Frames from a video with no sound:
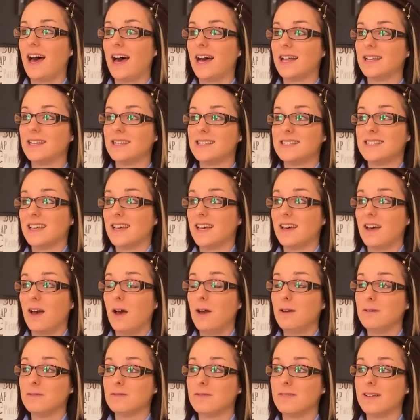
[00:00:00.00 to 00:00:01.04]
and
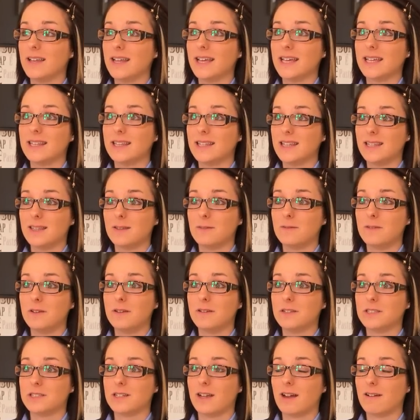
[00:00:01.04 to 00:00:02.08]
hopefully in the
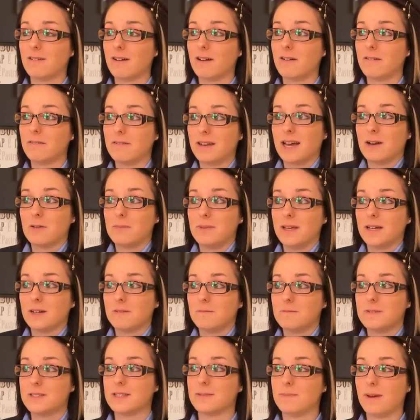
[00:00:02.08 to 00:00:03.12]
future I'll now be
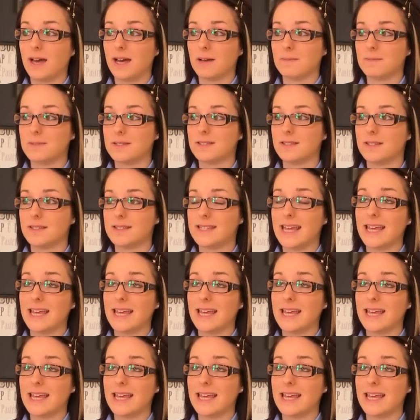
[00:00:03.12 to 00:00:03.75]
able to perhaps